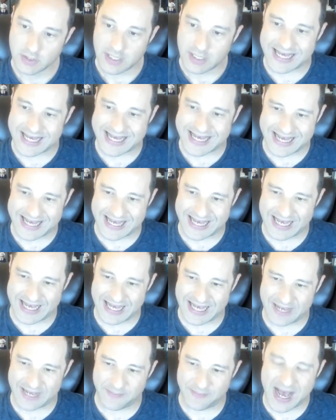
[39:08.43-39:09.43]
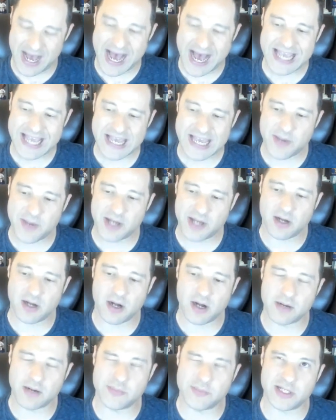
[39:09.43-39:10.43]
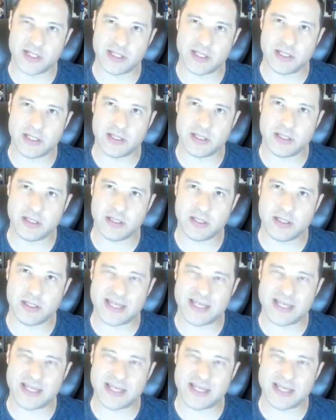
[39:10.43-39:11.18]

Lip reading: I am on Harmony.